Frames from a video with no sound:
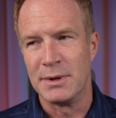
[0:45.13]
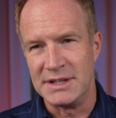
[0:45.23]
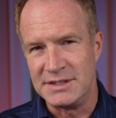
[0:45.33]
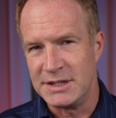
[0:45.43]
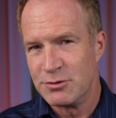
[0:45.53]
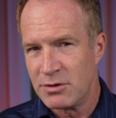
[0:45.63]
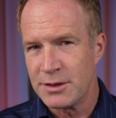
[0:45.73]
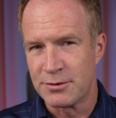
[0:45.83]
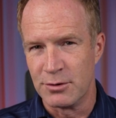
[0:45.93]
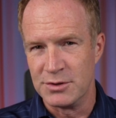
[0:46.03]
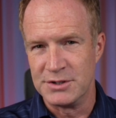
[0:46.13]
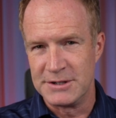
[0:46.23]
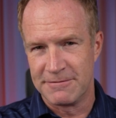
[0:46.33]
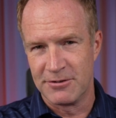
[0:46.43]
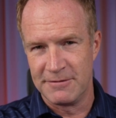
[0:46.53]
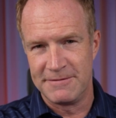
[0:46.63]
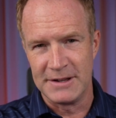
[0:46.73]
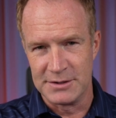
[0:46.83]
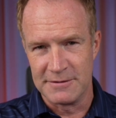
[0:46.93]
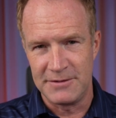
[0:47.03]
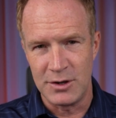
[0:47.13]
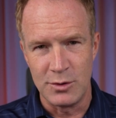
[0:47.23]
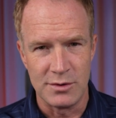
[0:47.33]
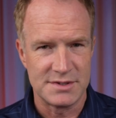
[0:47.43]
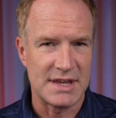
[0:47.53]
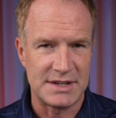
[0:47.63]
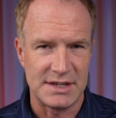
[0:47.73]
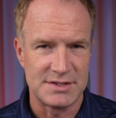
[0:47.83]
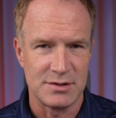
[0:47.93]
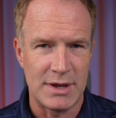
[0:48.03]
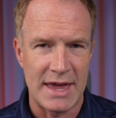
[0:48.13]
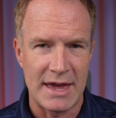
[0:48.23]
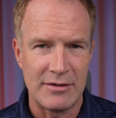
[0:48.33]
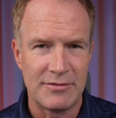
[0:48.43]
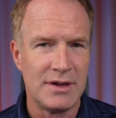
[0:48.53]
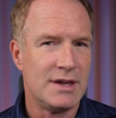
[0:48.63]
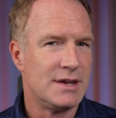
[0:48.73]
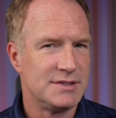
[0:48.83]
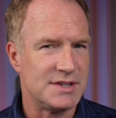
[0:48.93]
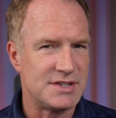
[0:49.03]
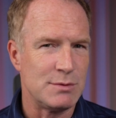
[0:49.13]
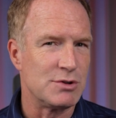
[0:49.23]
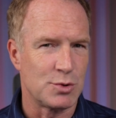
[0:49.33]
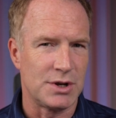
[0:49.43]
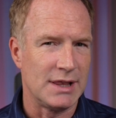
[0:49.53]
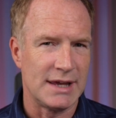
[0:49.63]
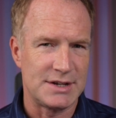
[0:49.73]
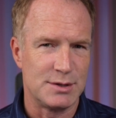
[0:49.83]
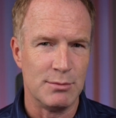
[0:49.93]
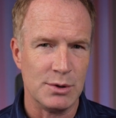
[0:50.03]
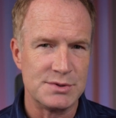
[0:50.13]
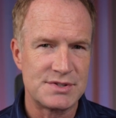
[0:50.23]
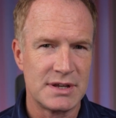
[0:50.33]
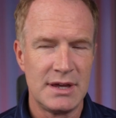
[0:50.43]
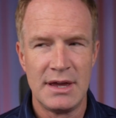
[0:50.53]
but I did run through the different field of view settings that we have to see which one I liked the most.